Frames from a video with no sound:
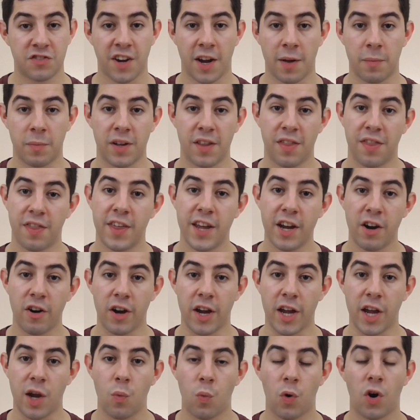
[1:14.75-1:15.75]
family
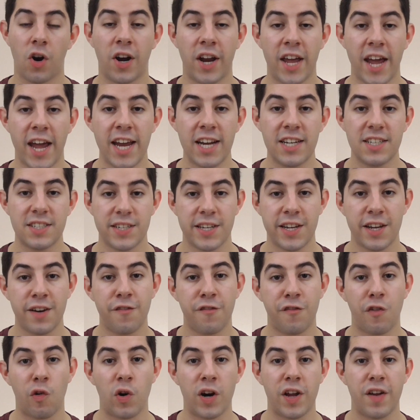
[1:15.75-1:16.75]
theory were in
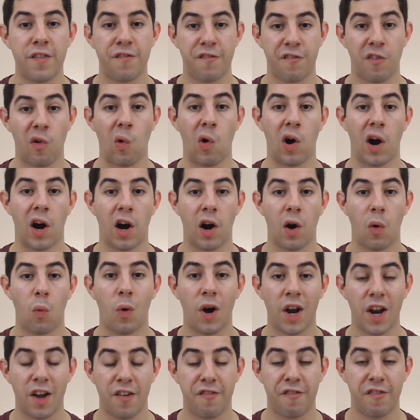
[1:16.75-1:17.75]
1844,
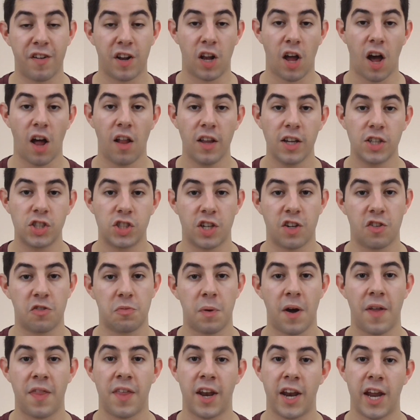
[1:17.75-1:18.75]
when a
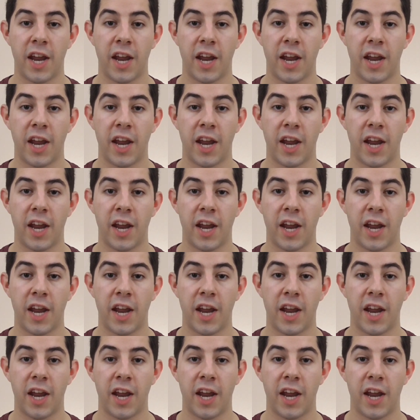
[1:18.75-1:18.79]
philologist by